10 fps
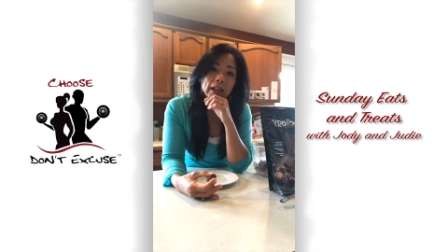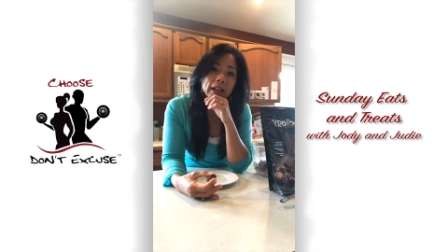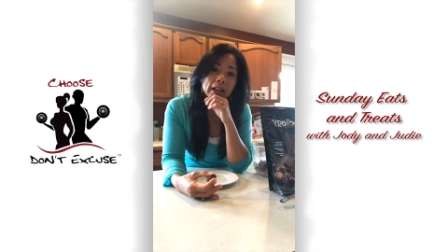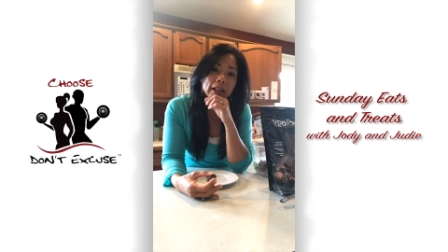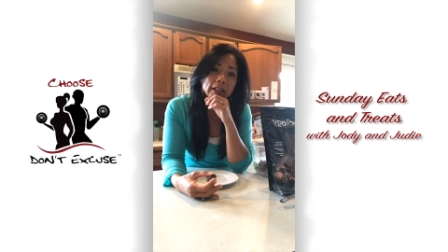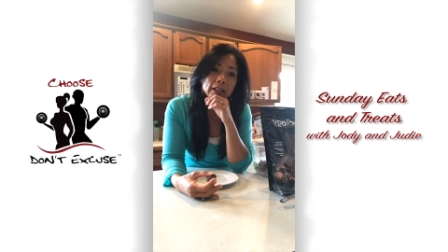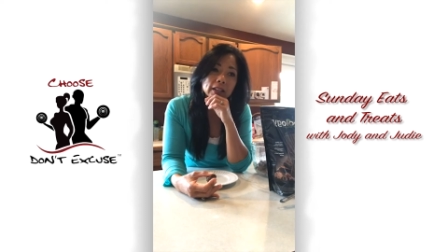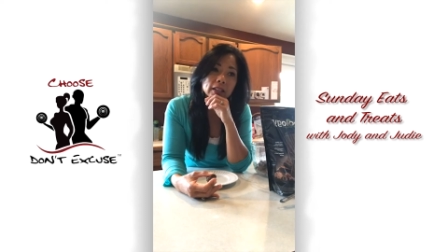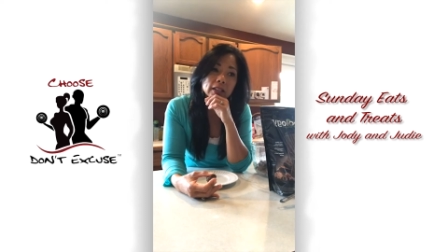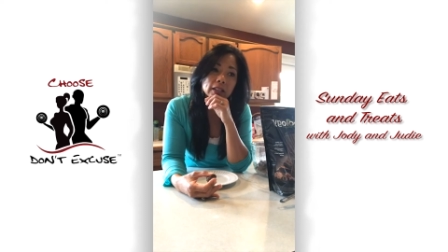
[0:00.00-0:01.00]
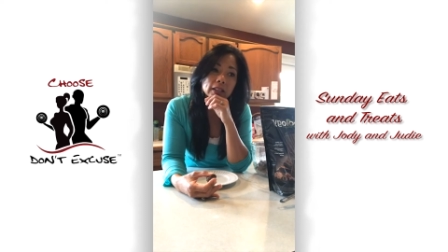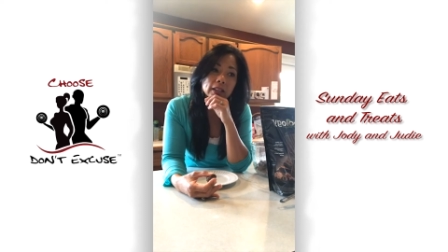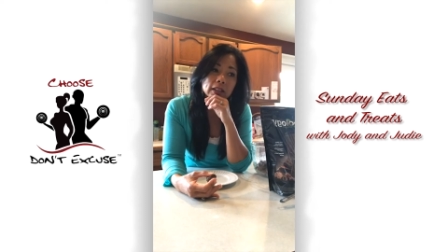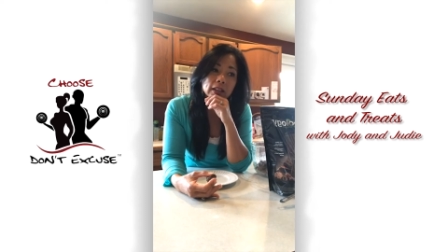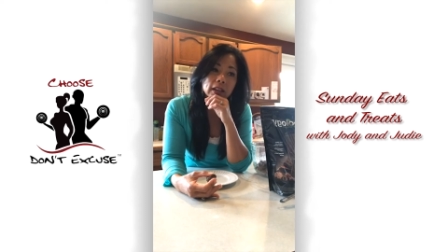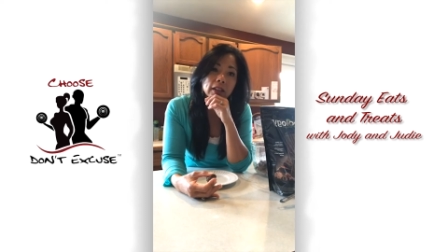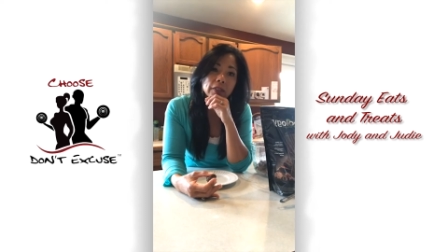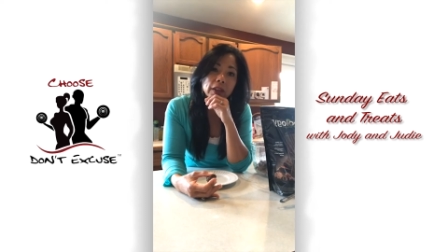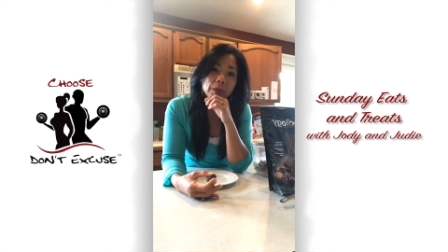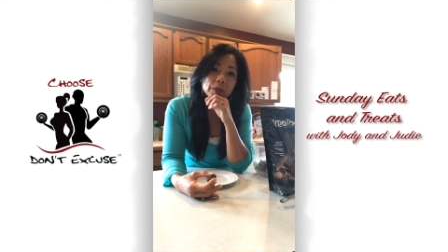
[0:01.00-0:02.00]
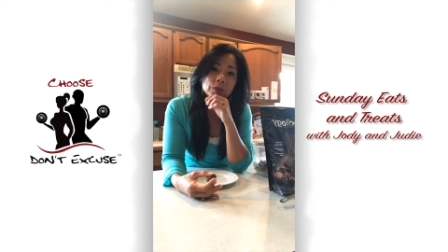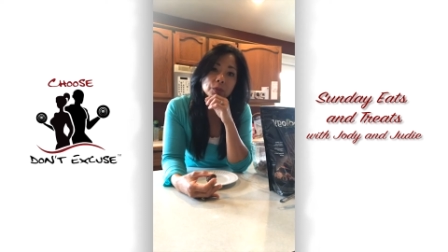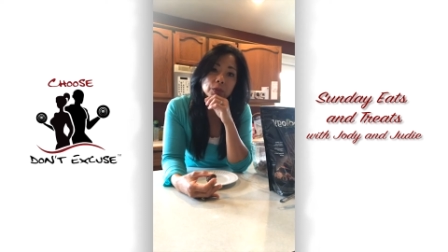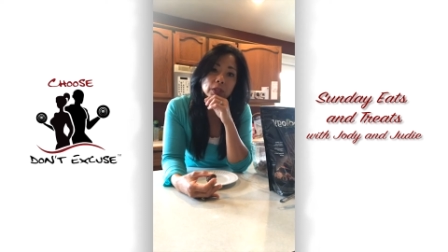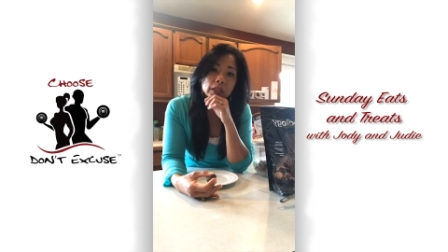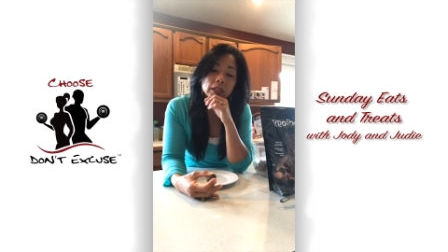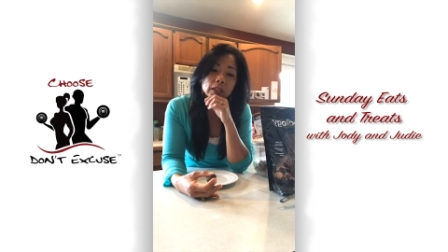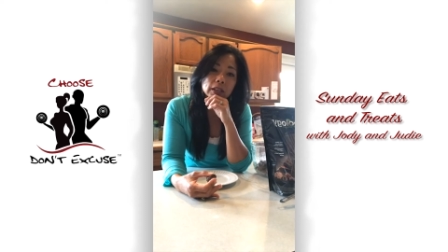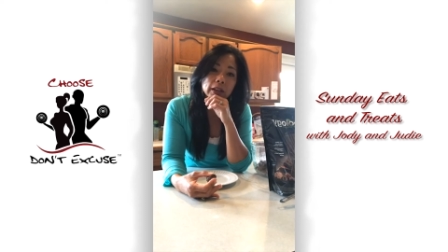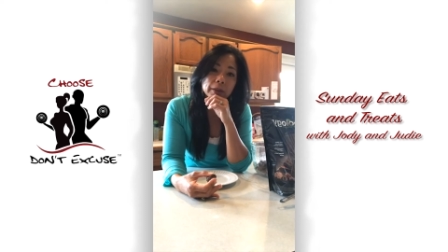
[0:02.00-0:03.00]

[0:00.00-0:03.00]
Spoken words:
And that was really